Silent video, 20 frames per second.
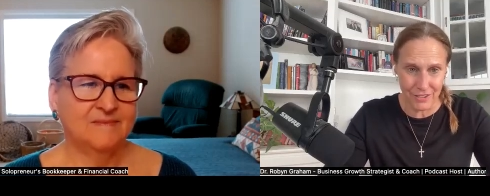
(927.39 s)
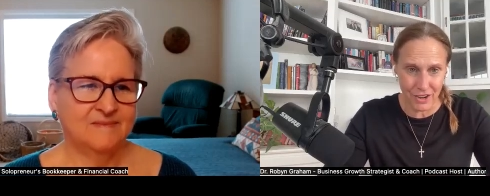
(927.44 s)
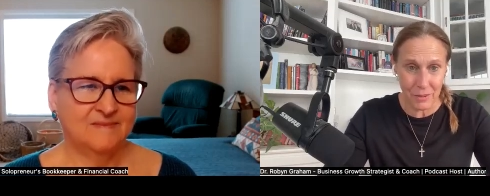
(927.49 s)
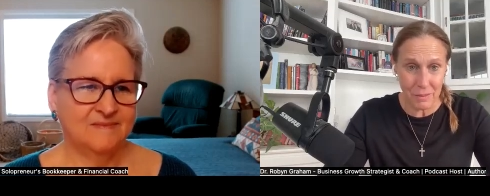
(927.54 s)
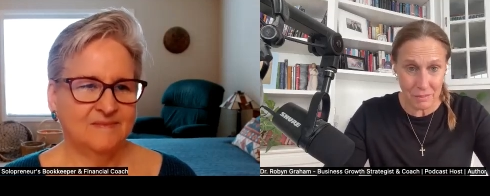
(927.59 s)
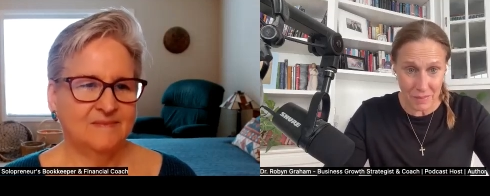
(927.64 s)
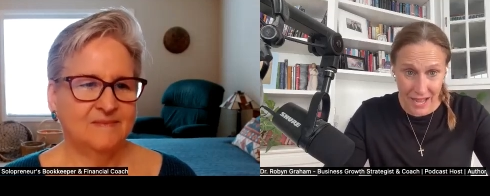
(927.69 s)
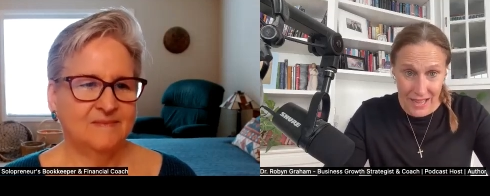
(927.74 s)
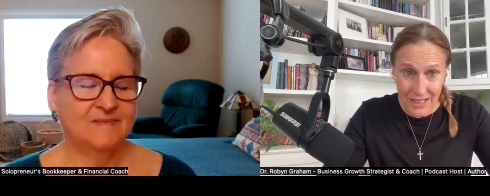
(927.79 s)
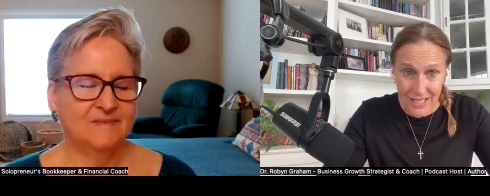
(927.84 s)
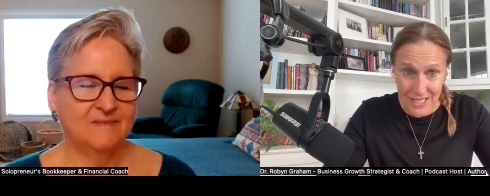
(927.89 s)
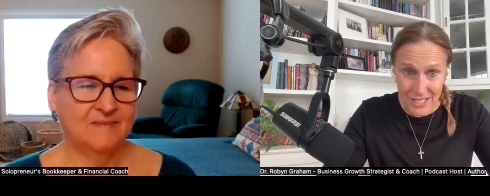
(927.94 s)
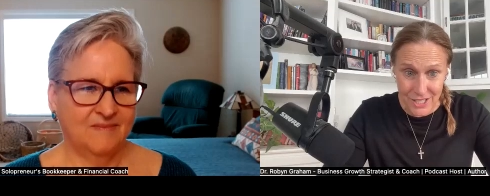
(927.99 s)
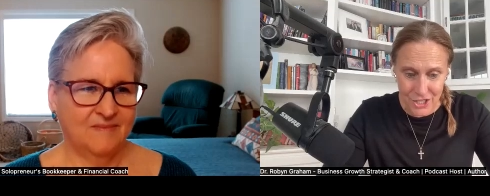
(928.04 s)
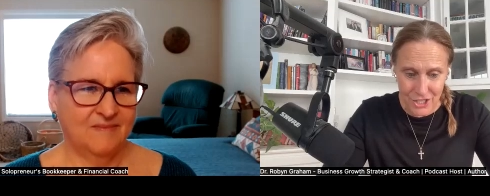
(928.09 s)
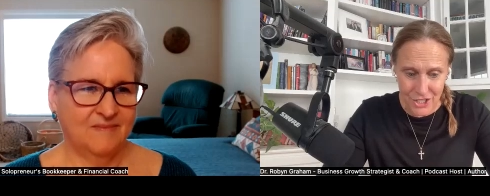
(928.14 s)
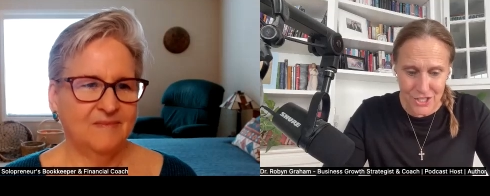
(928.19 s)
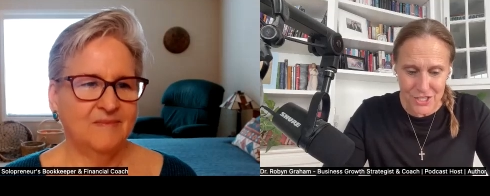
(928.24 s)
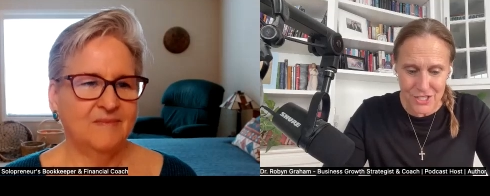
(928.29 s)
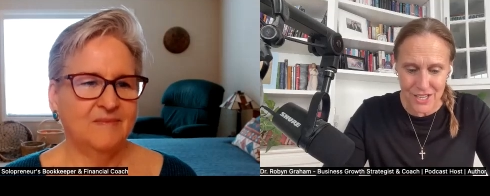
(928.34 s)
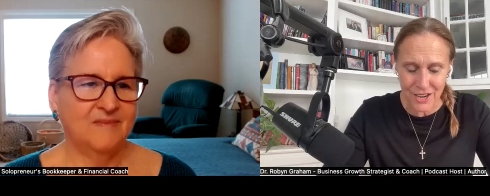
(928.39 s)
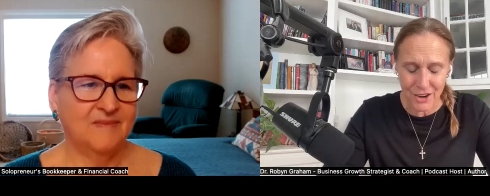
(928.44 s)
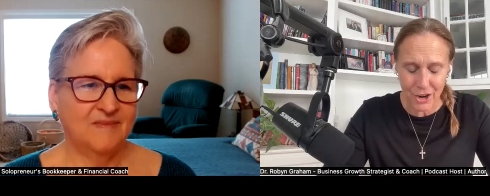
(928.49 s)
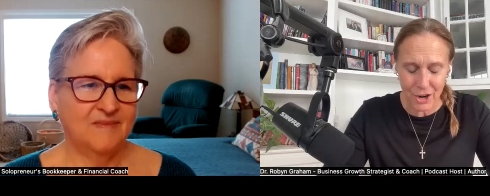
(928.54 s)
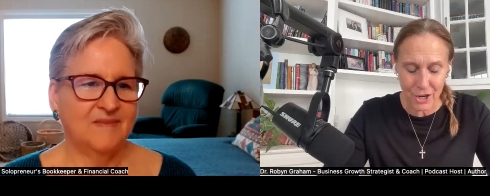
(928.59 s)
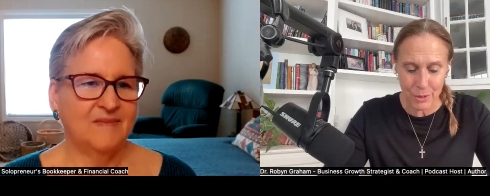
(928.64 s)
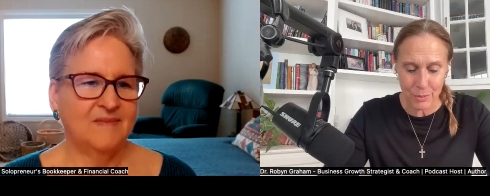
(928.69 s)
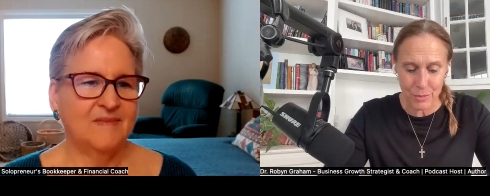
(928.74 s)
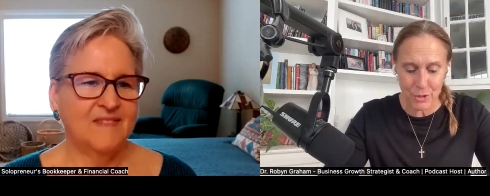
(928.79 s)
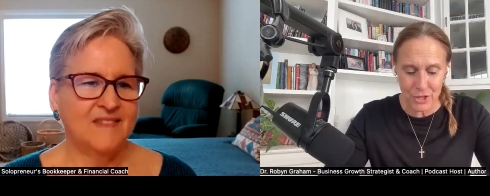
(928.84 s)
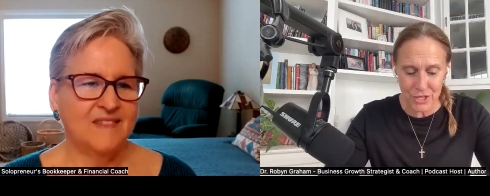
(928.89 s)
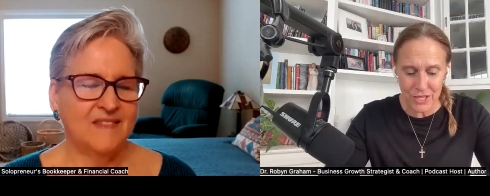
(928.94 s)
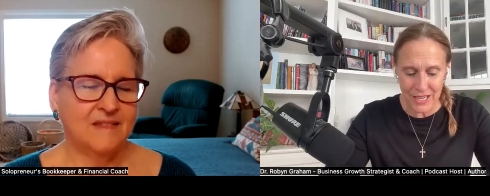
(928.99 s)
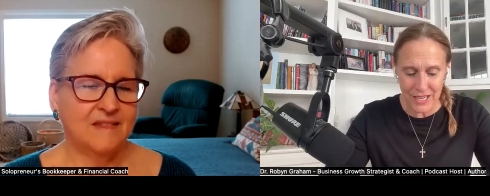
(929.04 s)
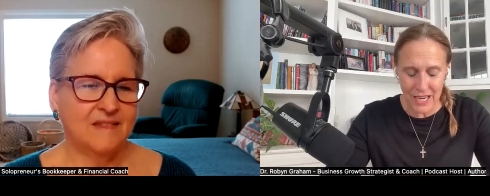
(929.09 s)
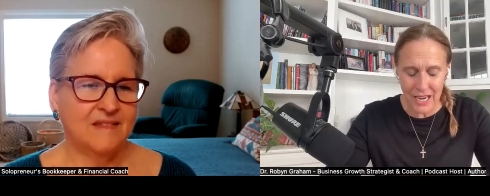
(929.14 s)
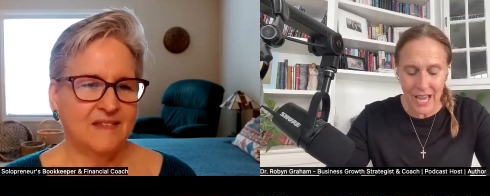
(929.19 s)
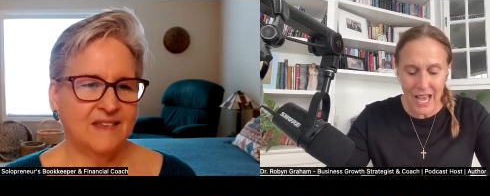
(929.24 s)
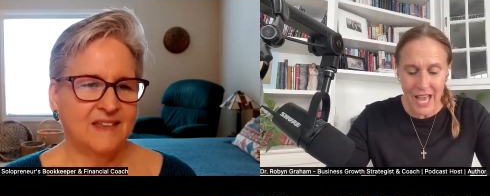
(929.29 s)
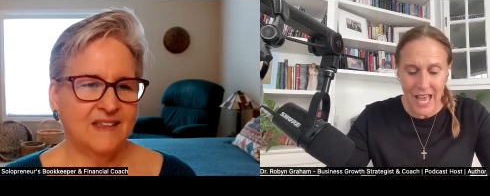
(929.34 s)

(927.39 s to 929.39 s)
Speaker 1: my listeners and our community.